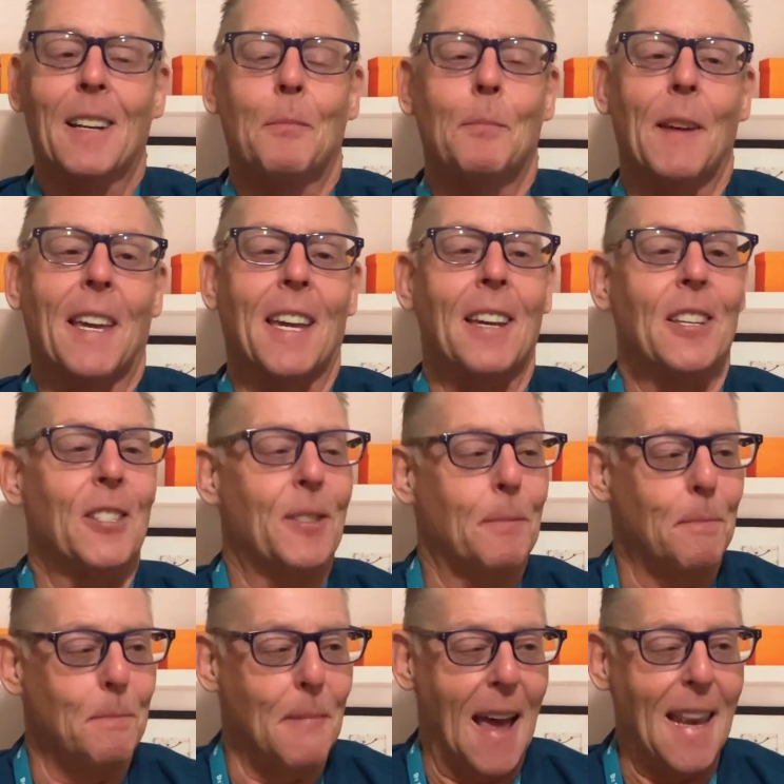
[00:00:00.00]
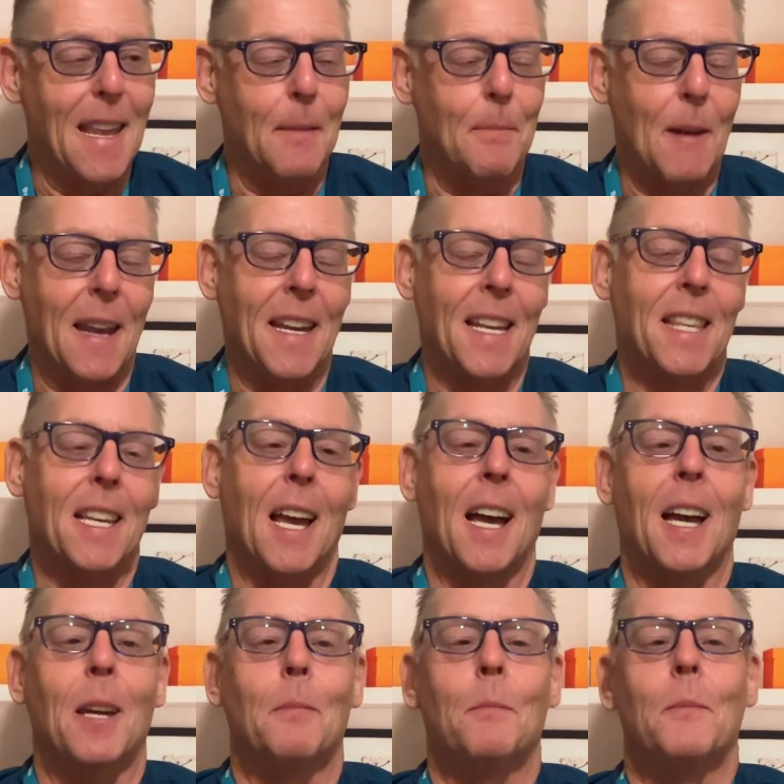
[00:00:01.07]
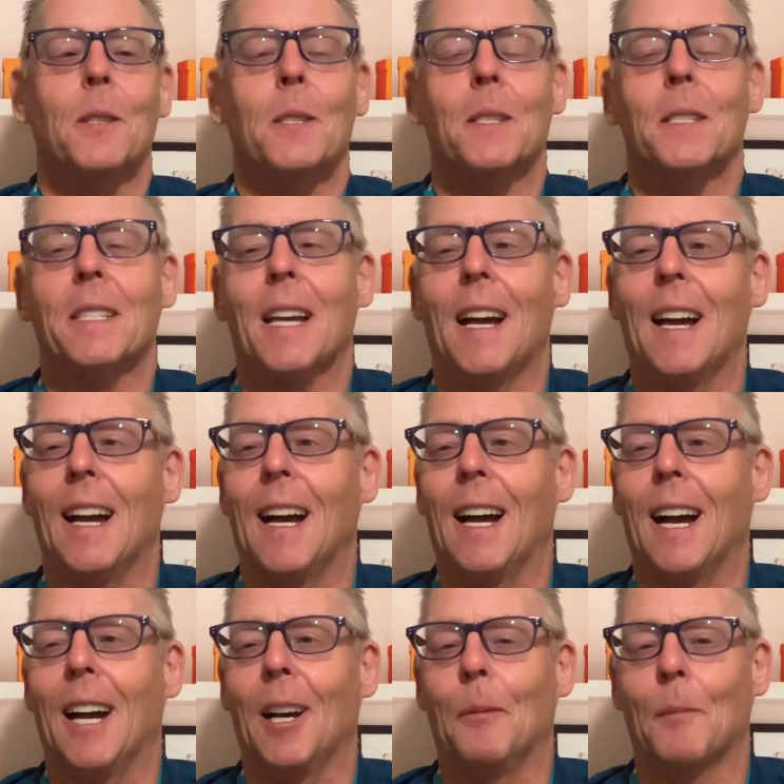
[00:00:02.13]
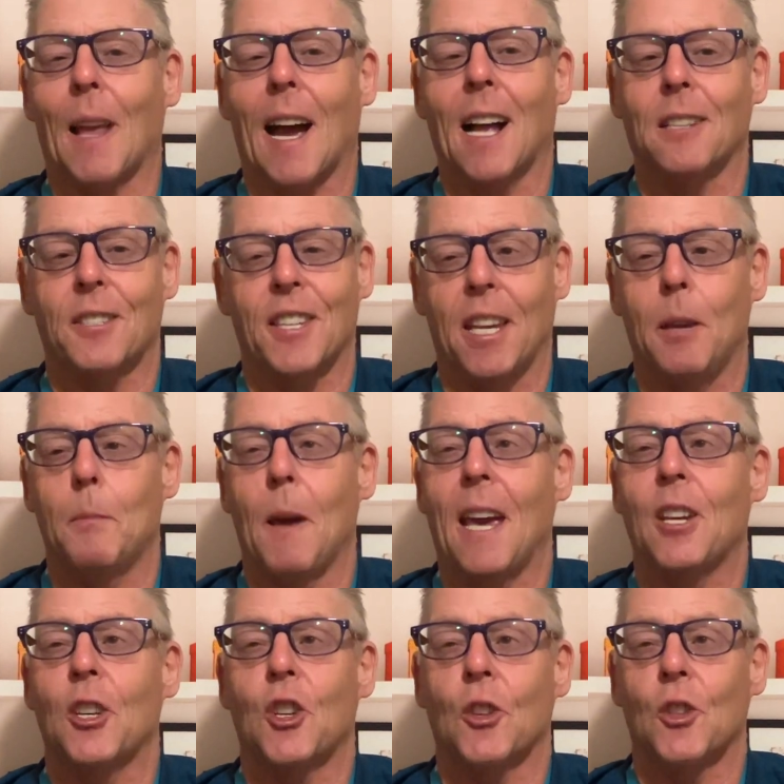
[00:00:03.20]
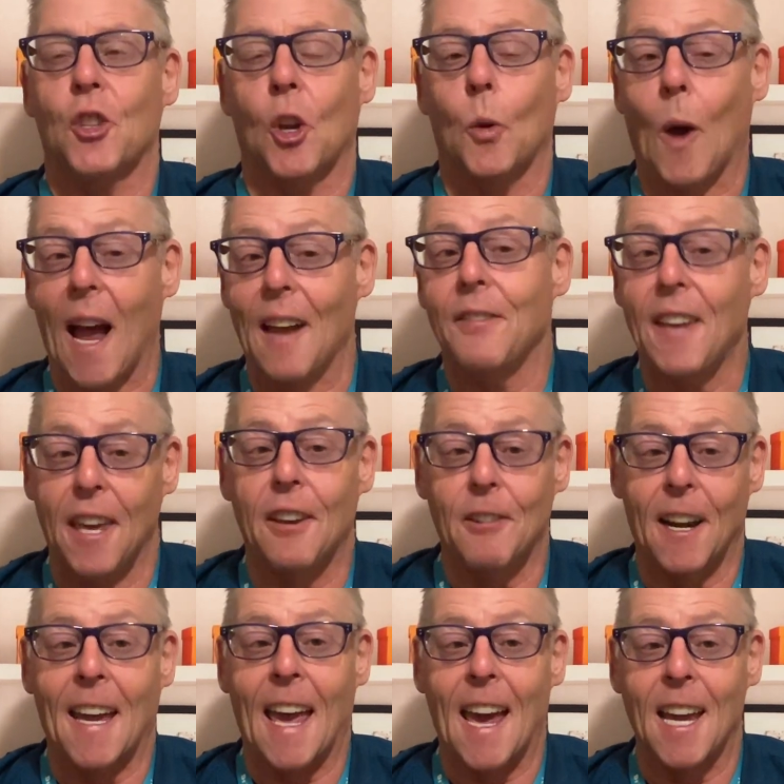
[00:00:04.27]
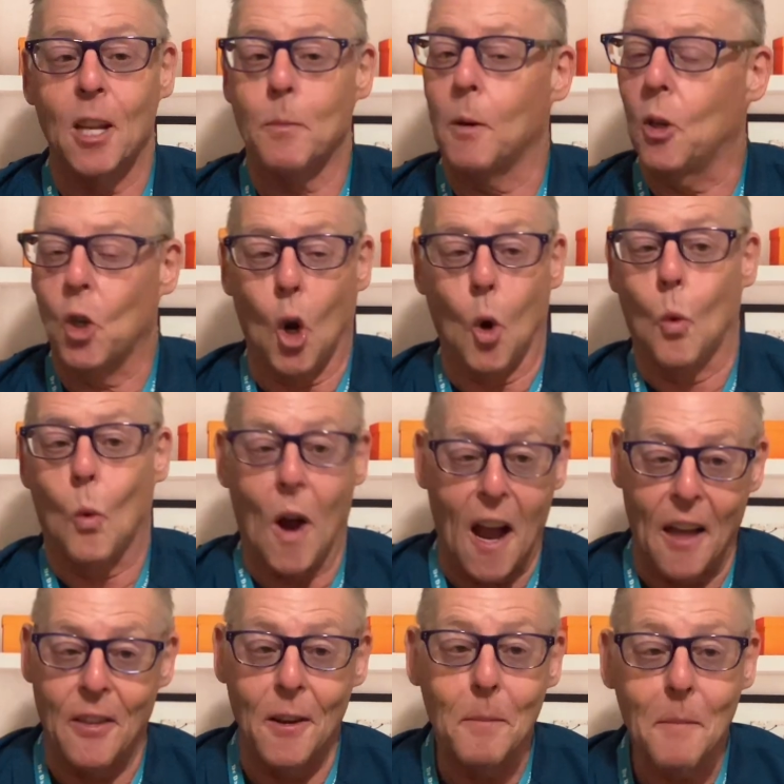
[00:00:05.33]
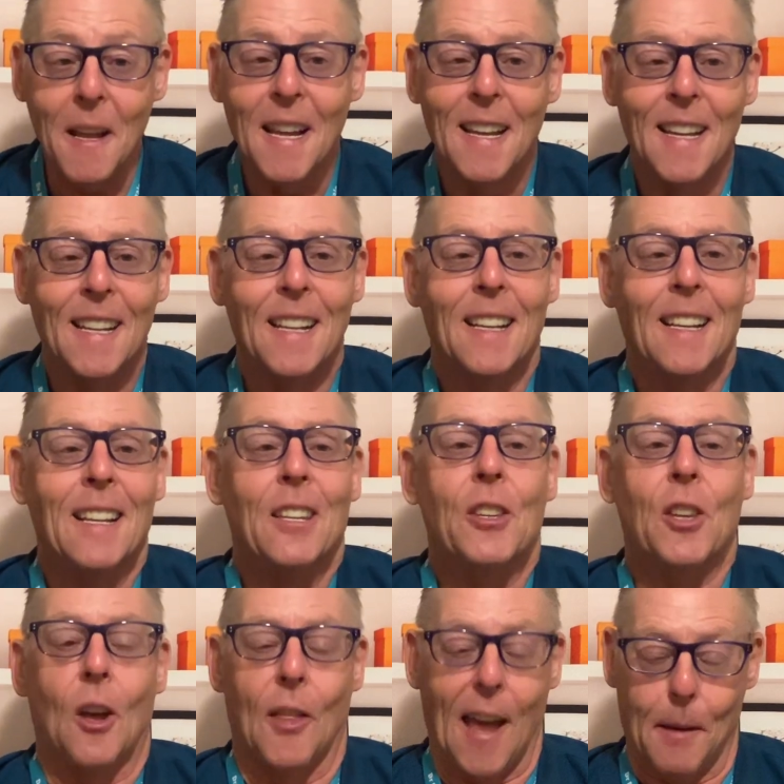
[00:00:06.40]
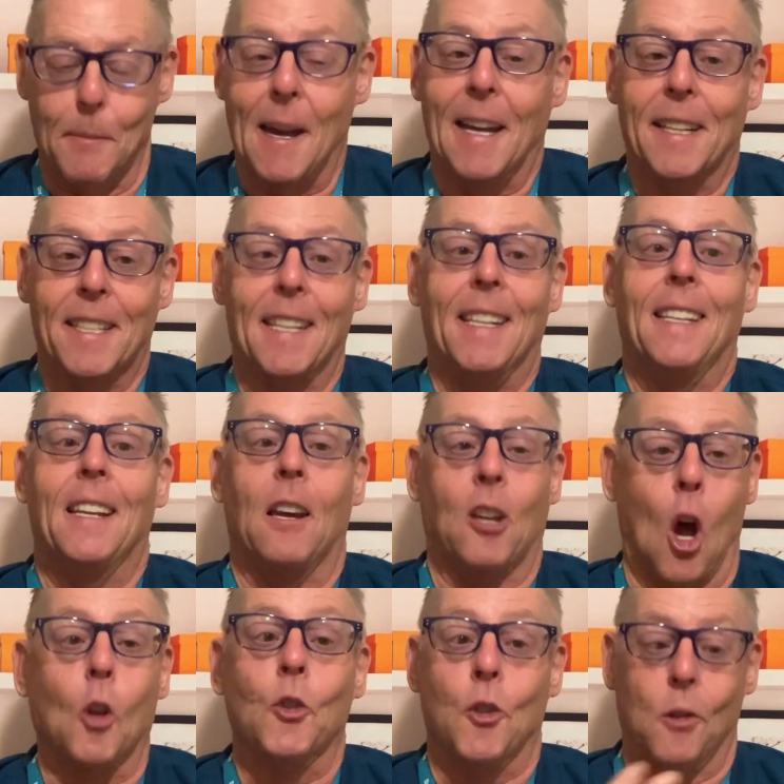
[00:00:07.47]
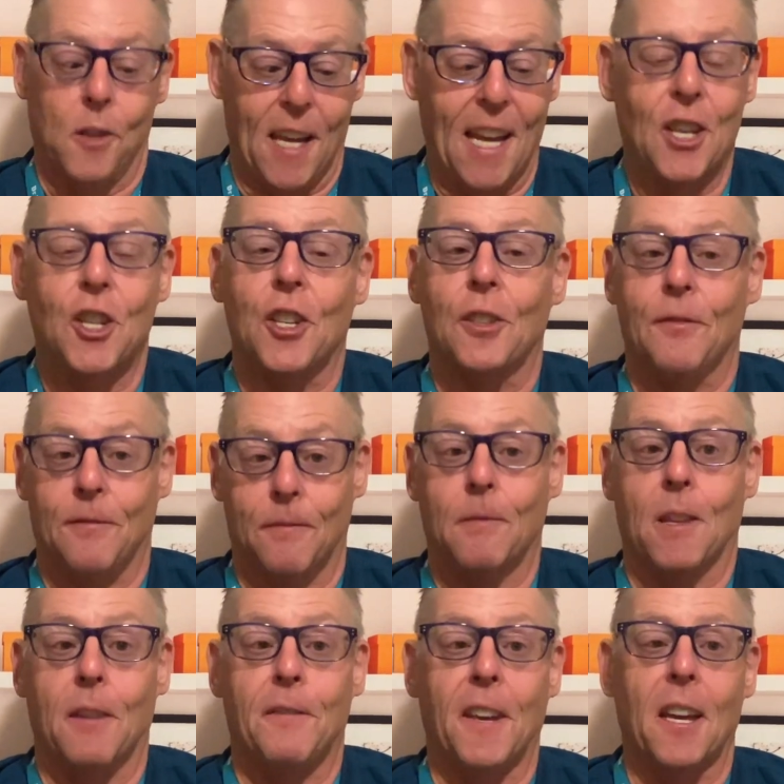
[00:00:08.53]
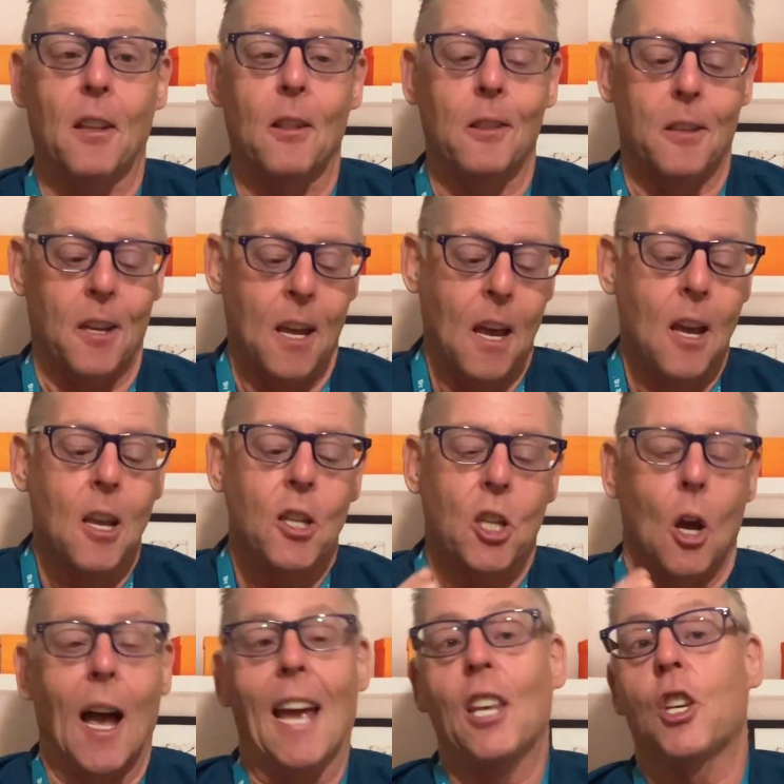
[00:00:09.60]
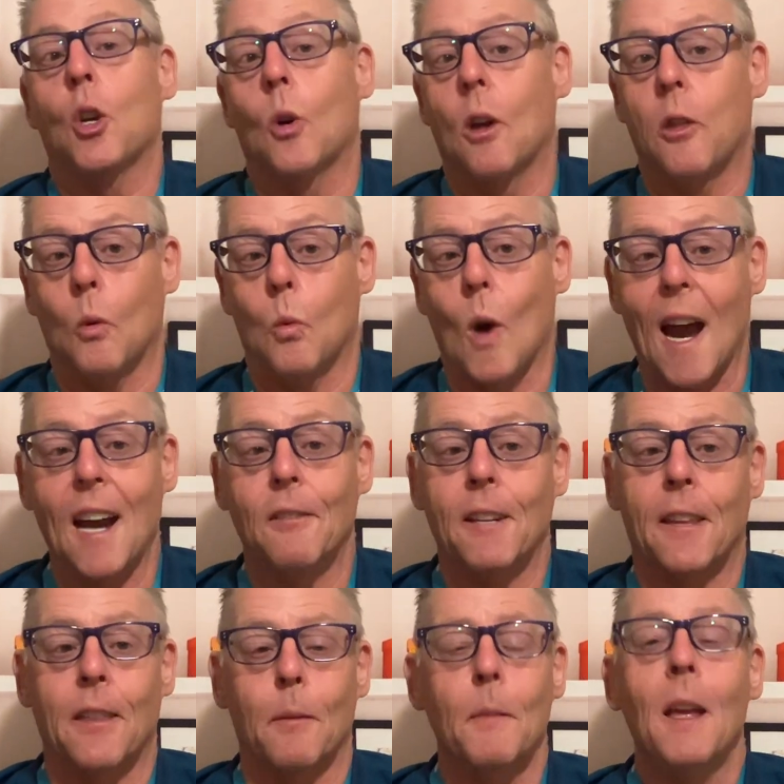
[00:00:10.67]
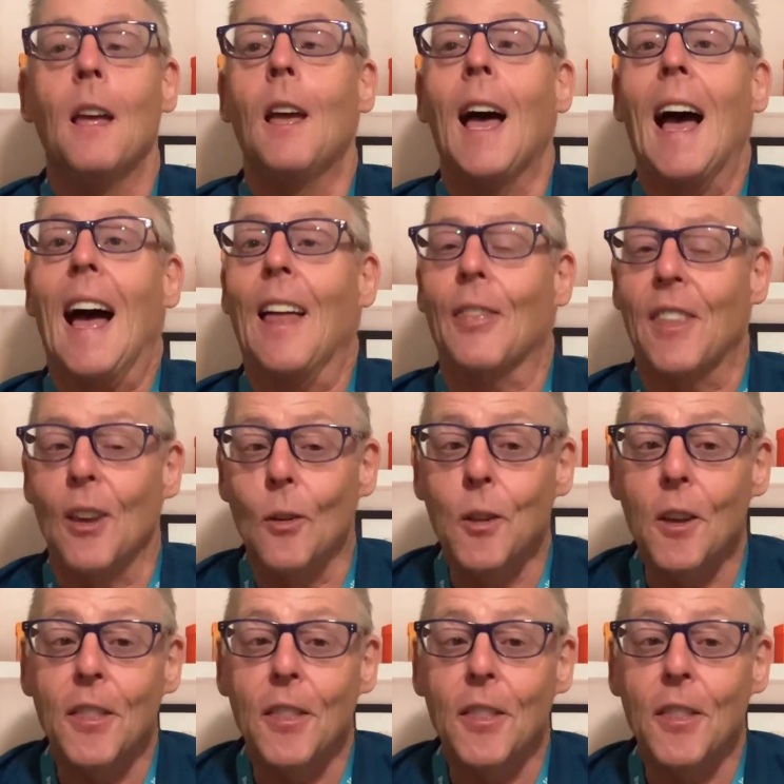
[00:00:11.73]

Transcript: because many, many times um, I'll see patients who have hearing aids but don't wear them. So that makes it a consultation difficult. So ensure they're wearing them. And the other